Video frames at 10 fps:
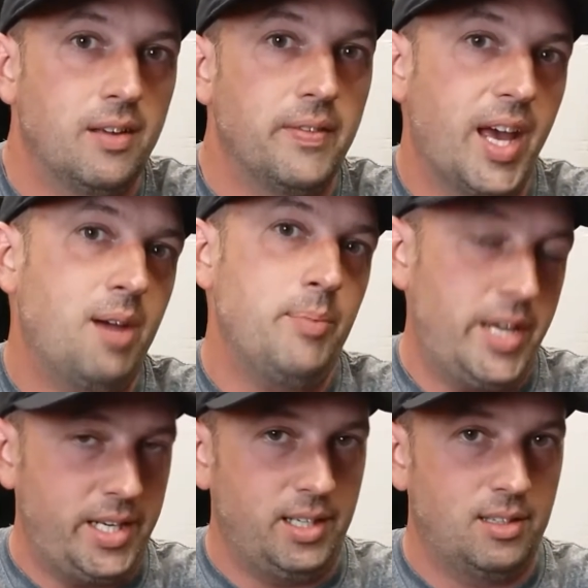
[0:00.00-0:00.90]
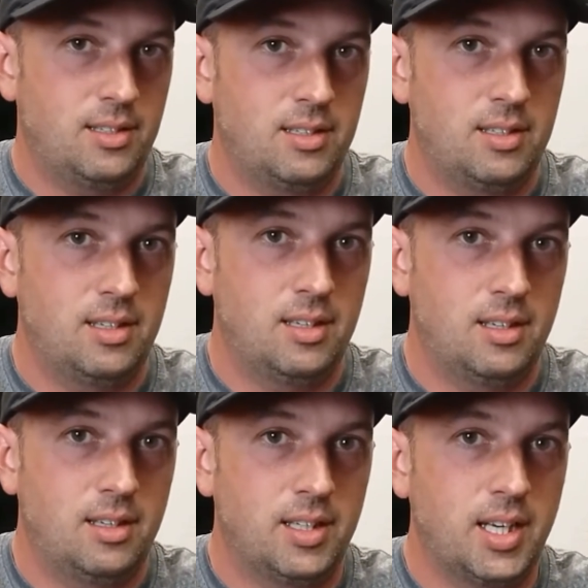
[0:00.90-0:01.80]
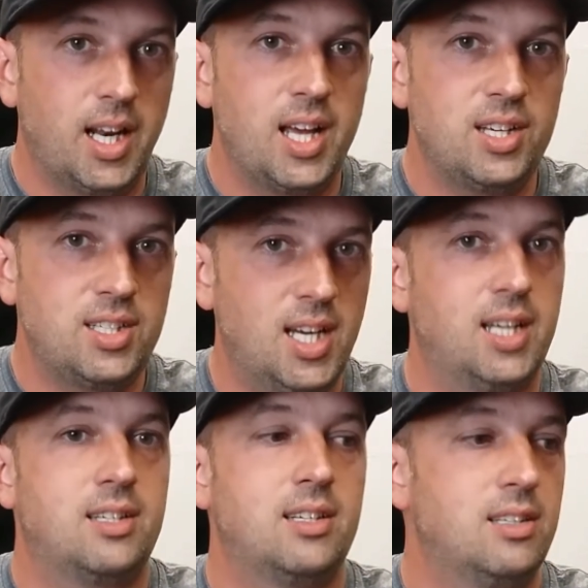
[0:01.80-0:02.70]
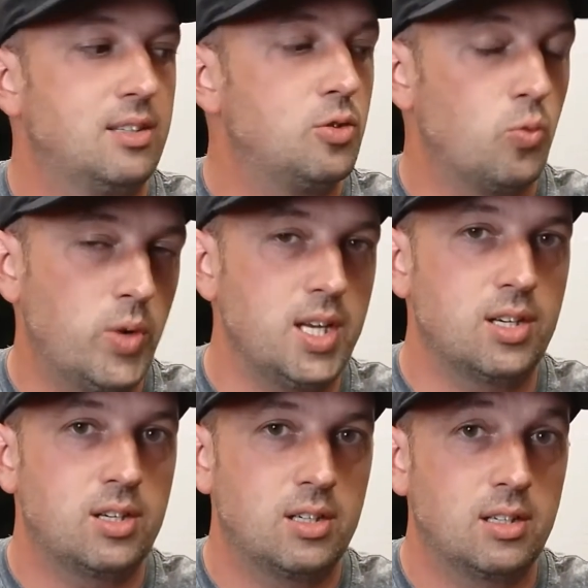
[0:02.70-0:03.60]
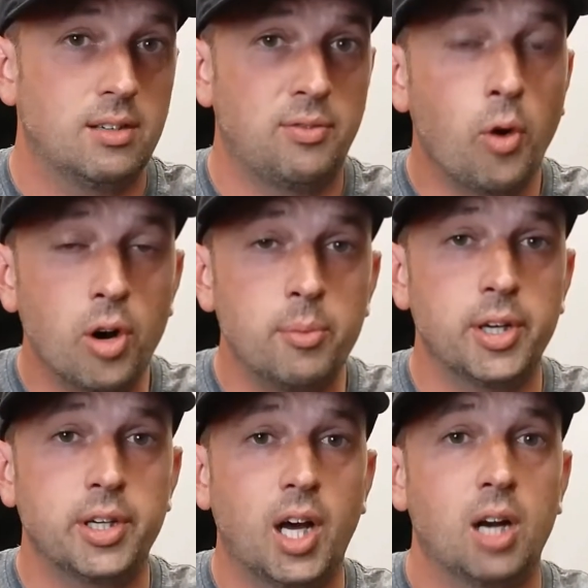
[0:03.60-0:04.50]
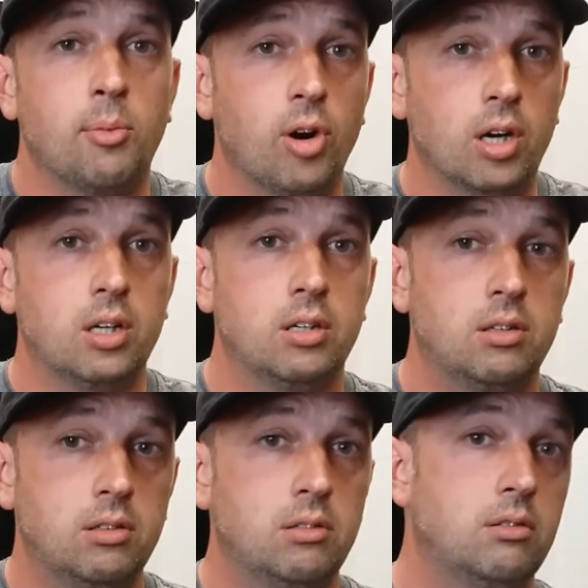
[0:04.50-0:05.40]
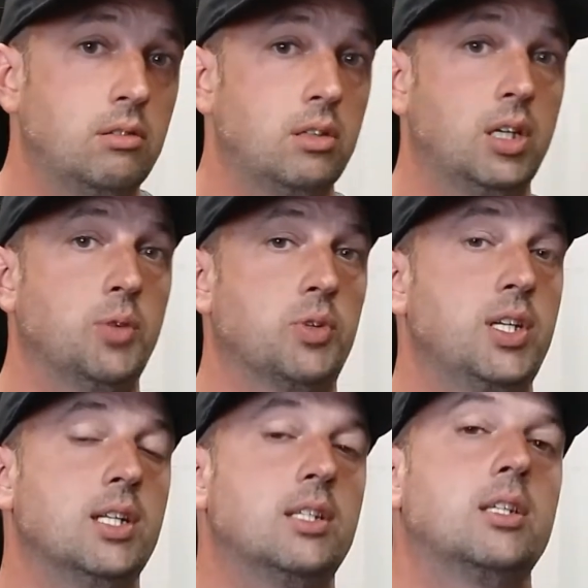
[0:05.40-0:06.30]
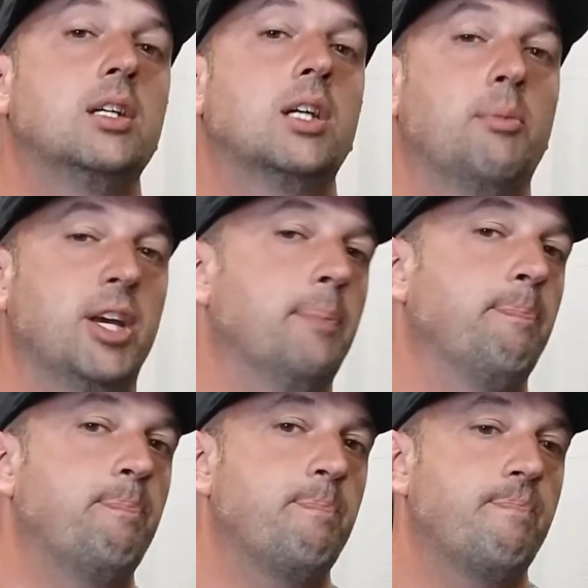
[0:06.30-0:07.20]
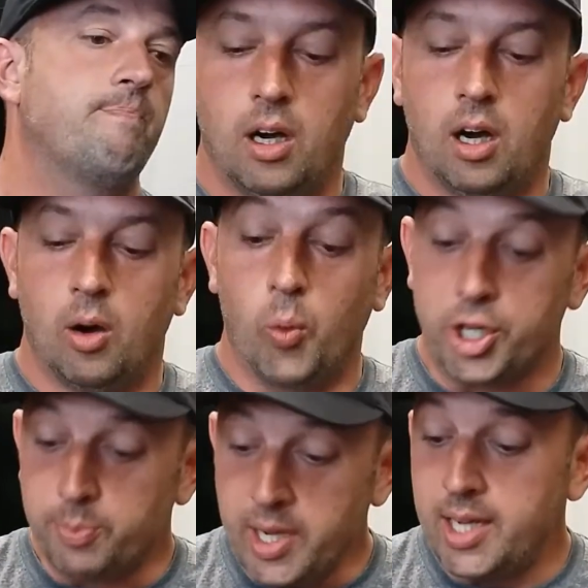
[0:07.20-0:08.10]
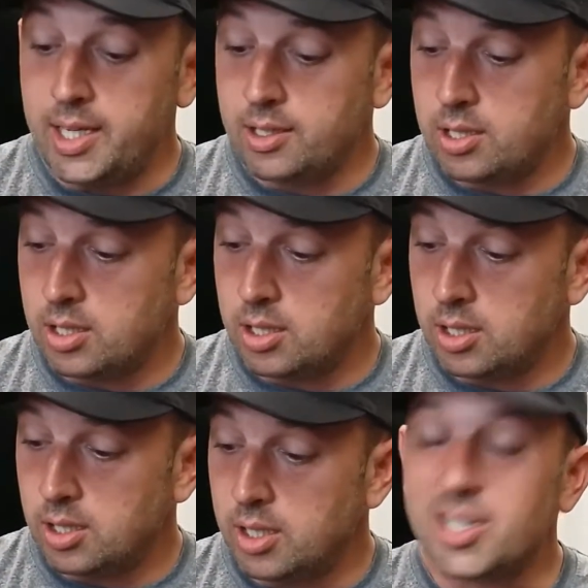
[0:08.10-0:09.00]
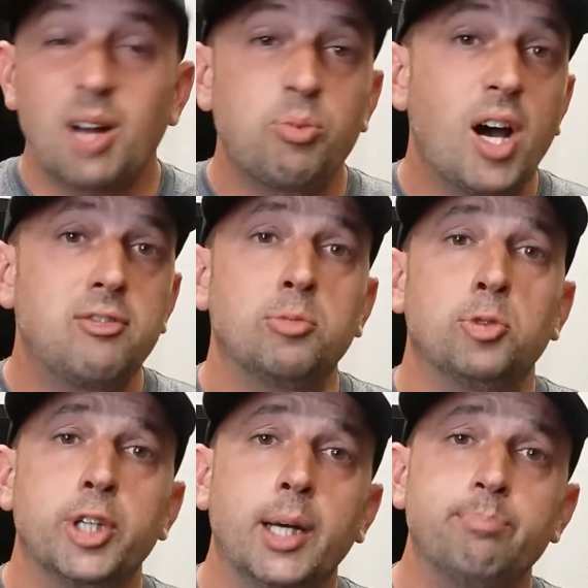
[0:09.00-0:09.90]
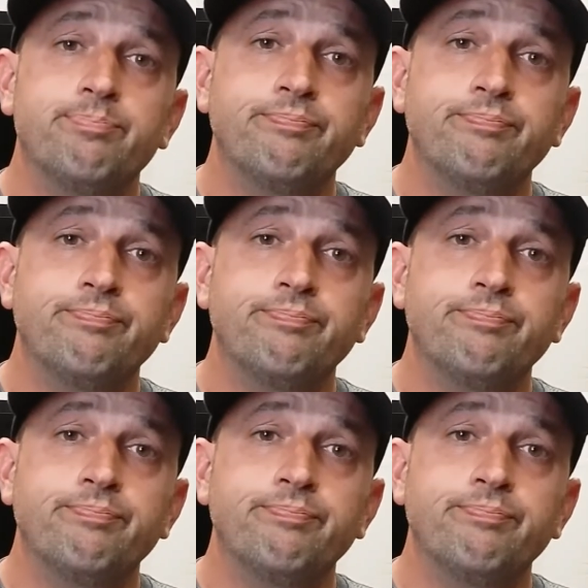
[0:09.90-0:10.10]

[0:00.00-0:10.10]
That means that it has yet to reach the $400 million mark in receipts. coming in, which means it's not profitable yet.